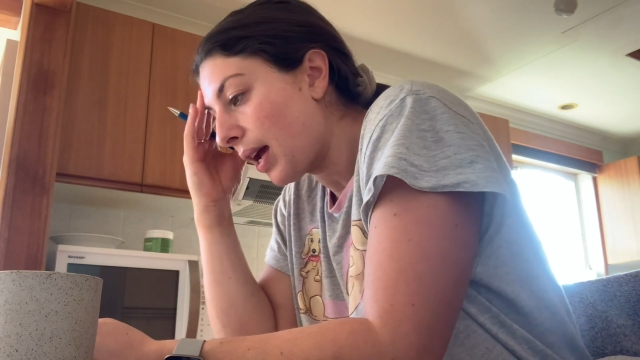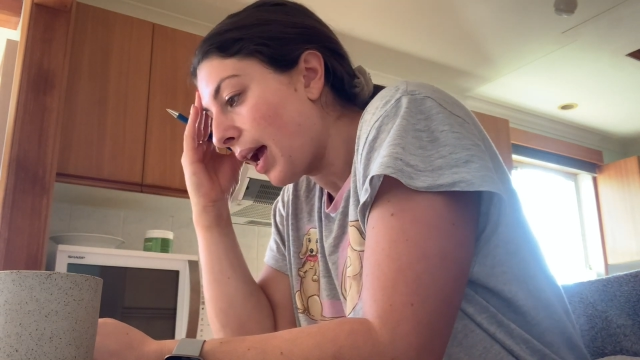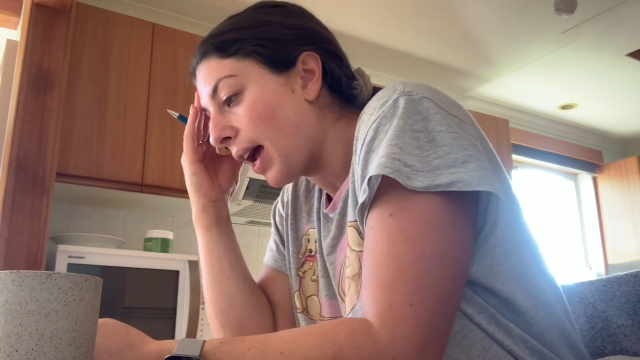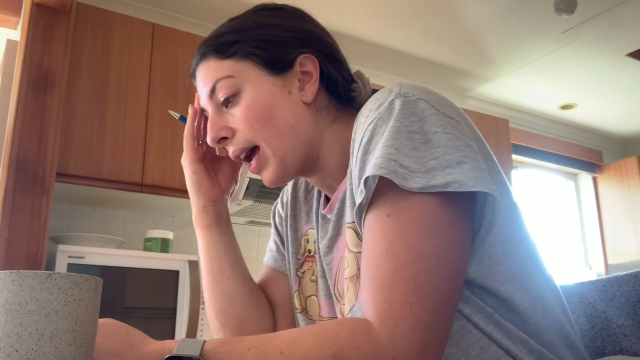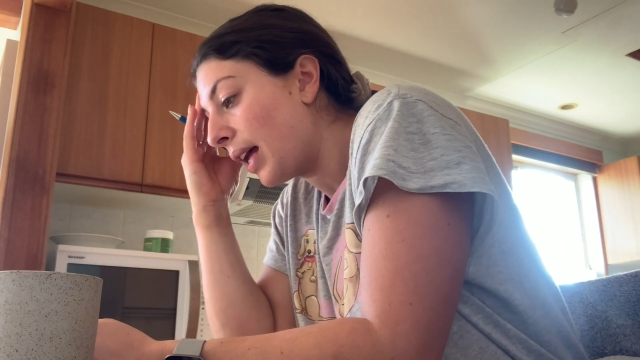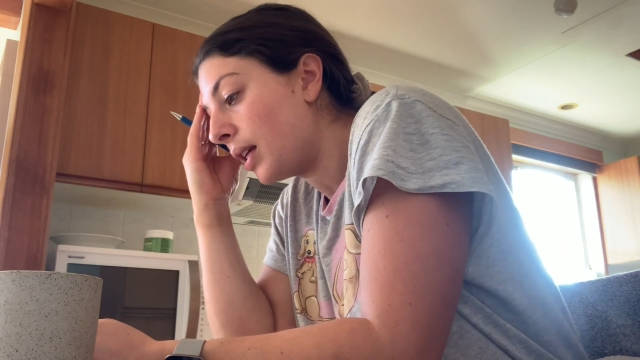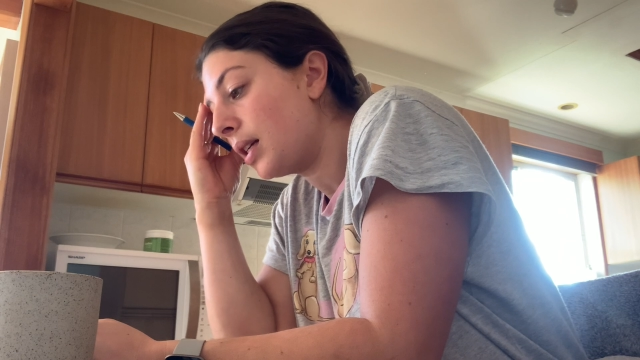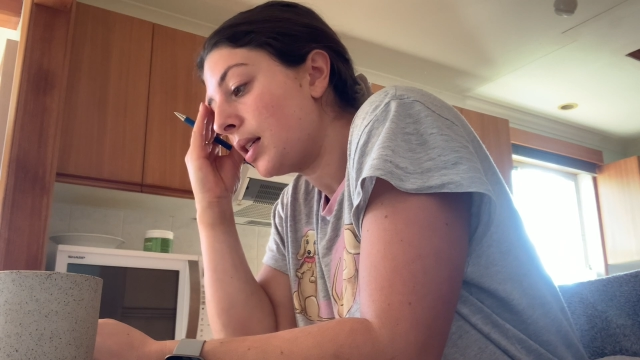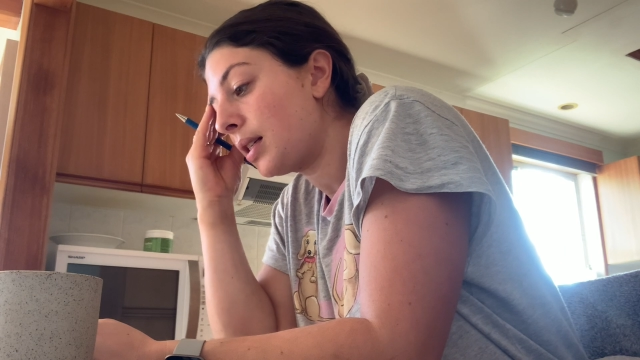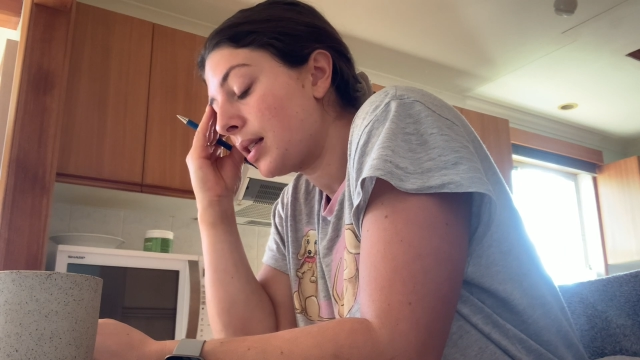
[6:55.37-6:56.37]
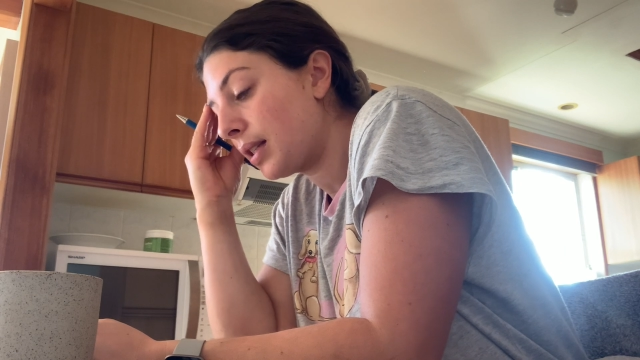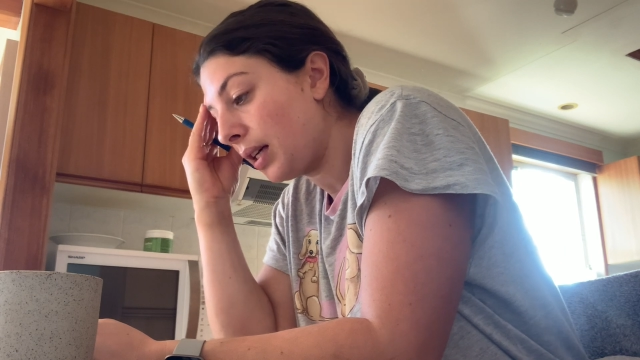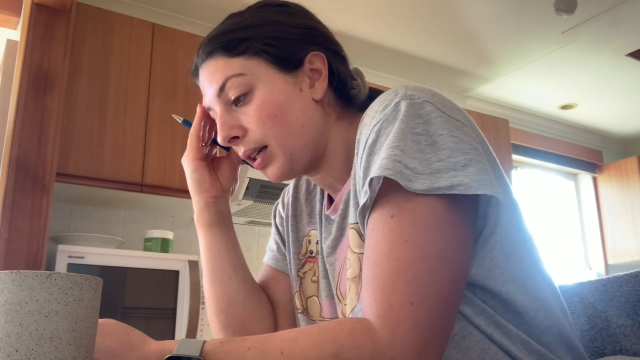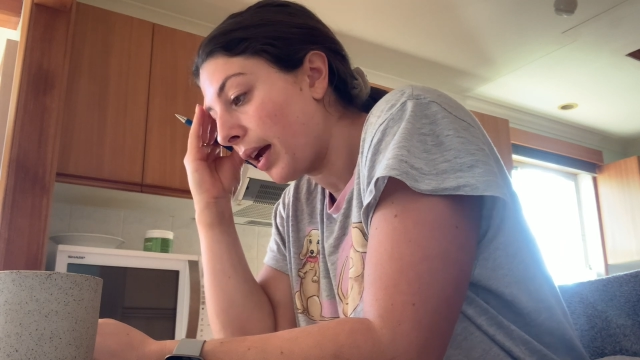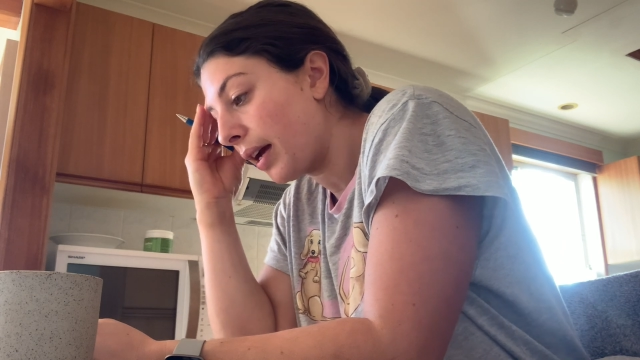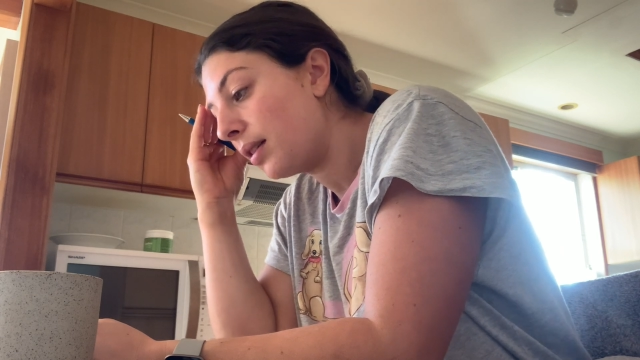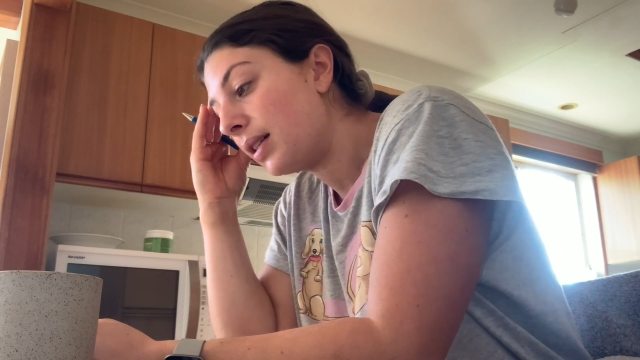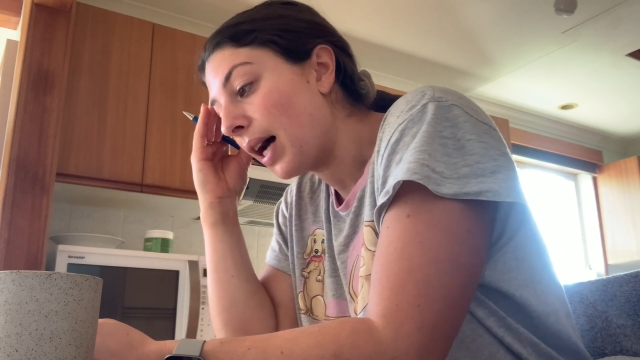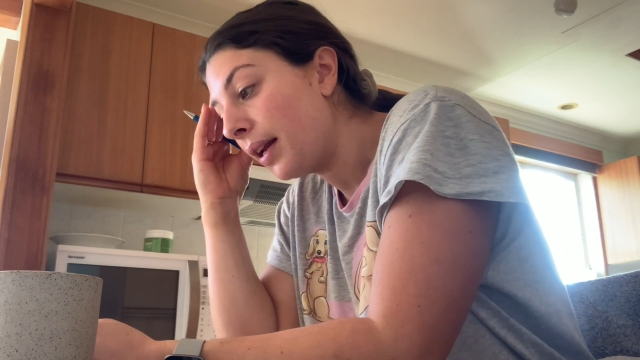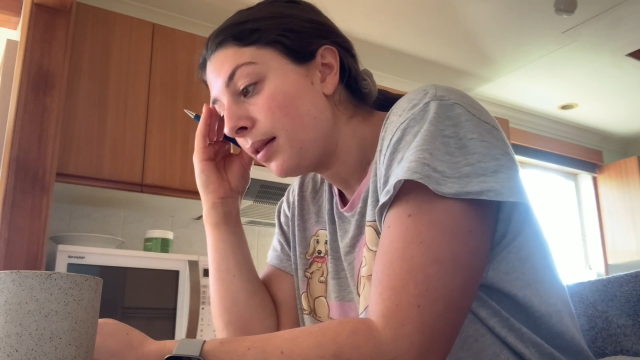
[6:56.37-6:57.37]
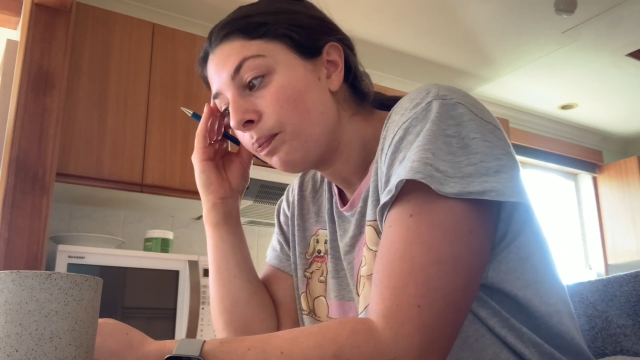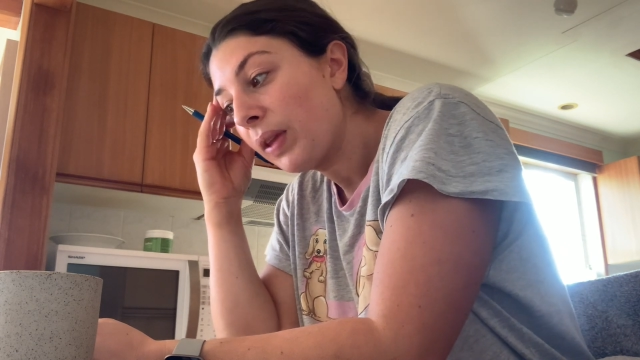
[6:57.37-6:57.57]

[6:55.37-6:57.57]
and skincare done.